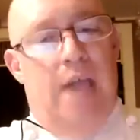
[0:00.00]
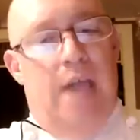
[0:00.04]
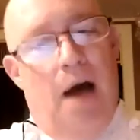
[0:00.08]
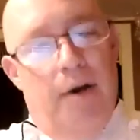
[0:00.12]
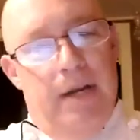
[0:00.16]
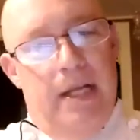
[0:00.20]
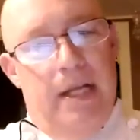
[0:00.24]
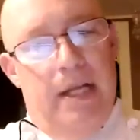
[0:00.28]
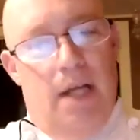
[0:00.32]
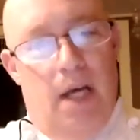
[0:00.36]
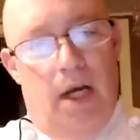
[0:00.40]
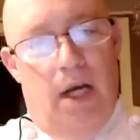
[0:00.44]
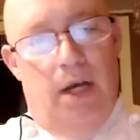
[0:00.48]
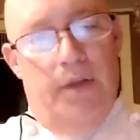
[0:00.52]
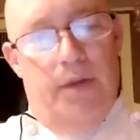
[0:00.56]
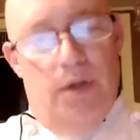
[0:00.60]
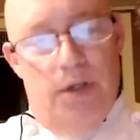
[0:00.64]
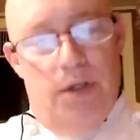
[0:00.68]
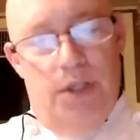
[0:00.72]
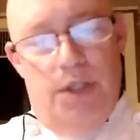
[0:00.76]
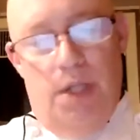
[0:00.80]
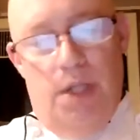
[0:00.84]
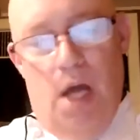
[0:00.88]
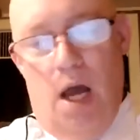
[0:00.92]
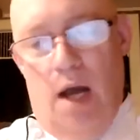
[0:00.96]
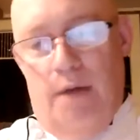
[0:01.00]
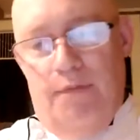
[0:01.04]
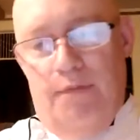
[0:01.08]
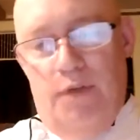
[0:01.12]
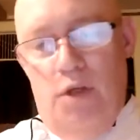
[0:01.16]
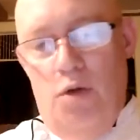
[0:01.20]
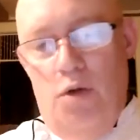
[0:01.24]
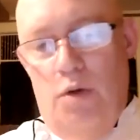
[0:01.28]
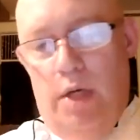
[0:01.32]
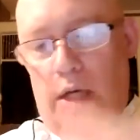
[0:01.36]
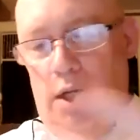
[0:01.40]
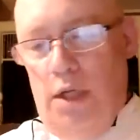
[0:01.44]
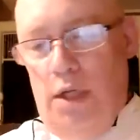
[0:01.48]
out in other
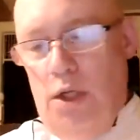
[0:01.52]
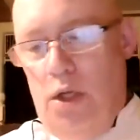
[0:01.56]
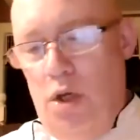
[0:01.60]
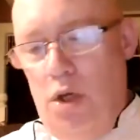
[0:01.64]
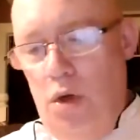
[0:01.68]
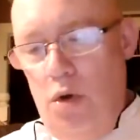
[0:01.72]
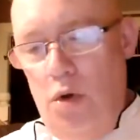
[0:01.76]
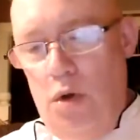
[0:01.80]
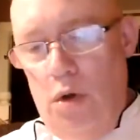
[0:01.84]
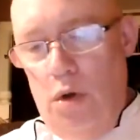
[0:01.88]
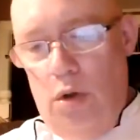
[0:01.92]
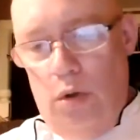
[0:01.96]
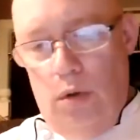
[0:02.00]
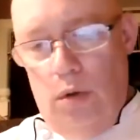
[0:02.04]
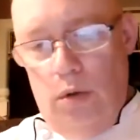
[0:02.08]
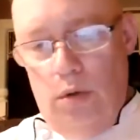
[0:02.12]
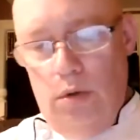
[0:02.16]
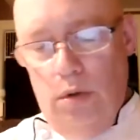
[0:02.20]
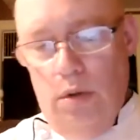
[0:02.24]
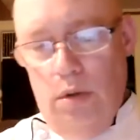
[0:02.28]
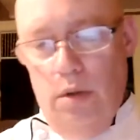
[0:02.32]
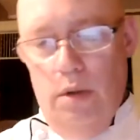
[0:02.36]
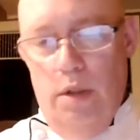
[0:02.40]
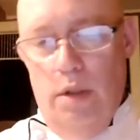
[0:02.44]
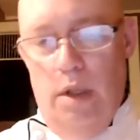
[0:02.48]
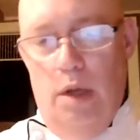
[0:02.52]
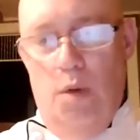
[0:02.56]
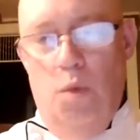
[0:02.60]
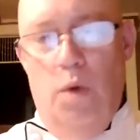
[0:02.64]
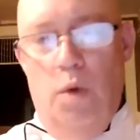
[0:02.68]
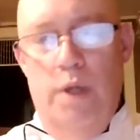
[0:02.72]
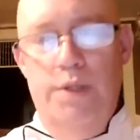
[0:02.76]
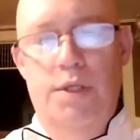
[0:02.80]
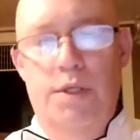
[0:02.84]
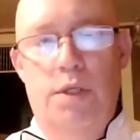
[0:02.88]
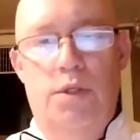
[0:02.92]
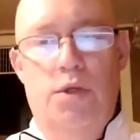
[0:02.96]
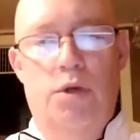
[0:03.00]
stuff. You can Google
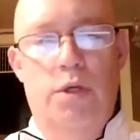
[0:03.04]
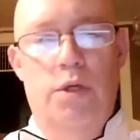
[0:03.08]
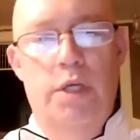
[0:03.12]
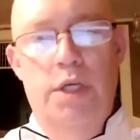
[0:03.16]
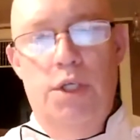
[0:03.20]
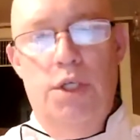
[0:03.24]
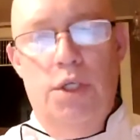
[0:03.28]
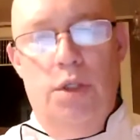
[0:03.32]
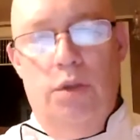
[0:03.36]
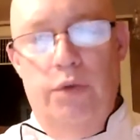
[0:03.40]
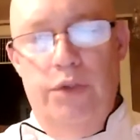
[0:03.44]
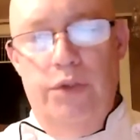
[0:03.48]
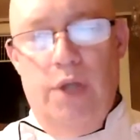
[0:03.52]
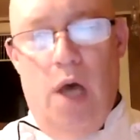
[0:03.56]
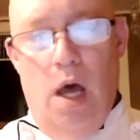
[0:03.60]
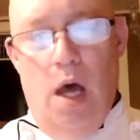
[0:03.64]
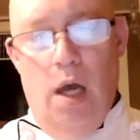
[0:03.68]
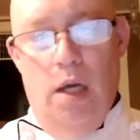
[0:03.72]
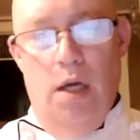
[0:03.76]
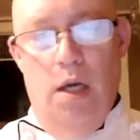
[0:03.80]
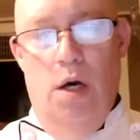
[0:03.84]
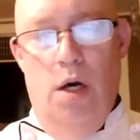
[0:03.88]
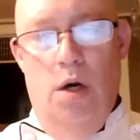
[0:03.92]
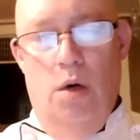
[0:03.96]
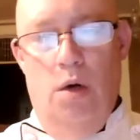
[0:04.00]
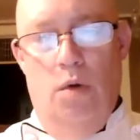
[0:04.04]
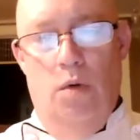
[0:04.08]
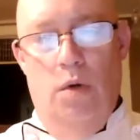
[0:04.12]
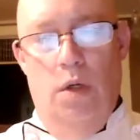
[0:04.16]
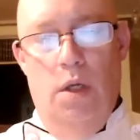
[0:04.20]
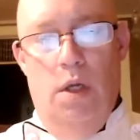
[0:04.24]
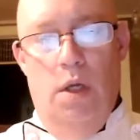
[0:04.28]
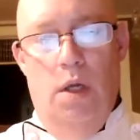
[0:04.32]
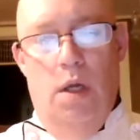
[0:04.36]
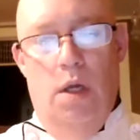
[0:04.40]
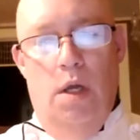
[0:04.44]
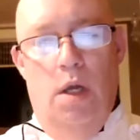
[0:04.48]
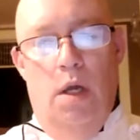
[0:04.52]
what's a traditional taco.
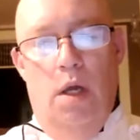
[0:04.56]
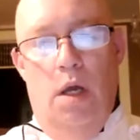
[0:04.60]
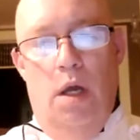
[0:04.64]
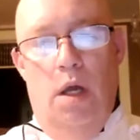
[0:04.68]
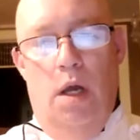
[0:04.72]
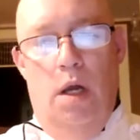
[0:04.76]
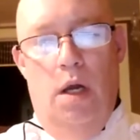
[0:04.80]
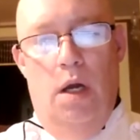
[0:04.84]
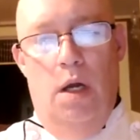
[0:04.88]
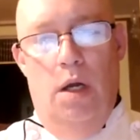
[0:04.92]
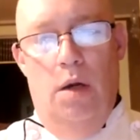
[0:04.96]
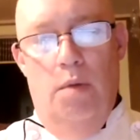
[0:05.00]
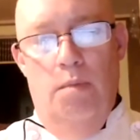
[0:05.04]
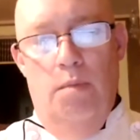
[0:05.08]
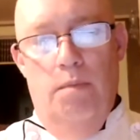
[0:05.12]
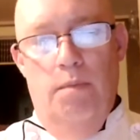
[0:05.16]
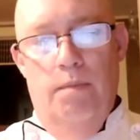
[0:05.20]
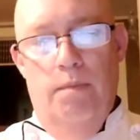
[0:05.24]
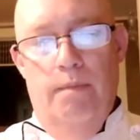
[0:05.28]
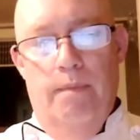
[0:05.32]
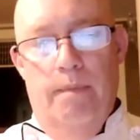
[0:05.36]
How